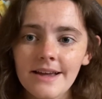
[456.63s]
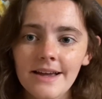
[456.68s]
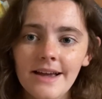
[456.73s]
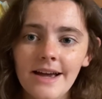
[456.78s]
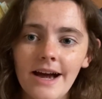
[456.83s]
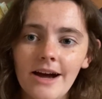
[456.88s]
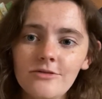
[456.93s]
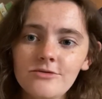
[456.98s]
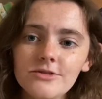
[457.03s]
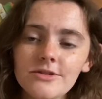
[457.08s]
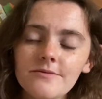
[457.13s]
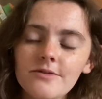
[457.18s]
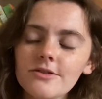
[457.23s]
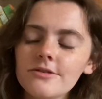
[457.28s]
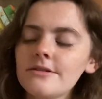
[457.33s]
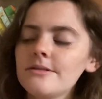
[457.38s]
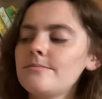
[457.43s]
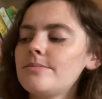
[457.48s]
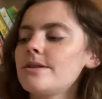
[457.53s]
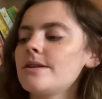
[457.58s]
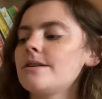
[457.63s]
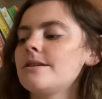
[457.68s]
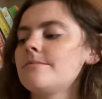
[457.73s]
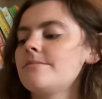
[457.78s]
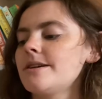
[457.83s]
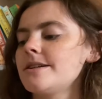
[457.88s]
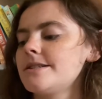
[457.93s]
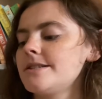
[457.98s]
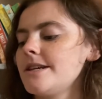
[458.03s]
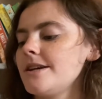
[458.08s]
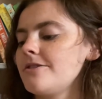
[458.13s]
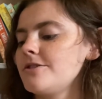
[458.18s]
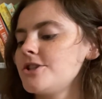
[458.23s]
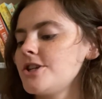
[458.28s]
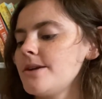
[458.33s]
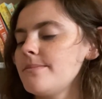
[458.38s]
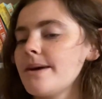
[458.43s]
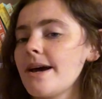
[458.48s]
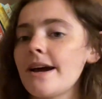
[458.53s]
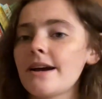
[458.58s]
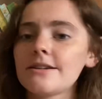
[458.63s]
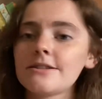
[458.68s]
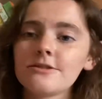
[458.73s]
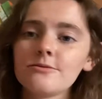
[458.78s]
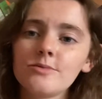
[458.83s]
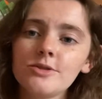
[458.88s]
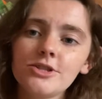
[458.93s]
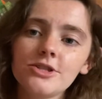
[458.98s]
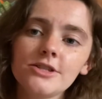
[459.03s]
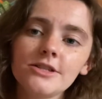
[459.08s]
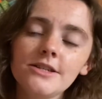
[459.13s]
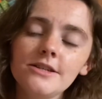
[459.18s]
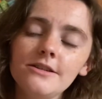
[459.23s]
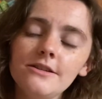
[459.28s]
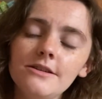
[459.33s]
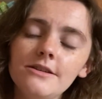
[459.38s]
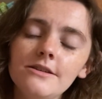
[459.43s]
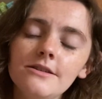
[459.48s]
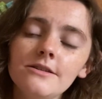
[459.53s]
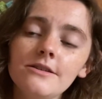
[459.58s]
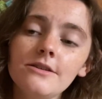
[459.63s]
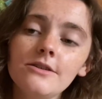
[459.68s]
House of Earth and Blood by Sarah J Maas, which is the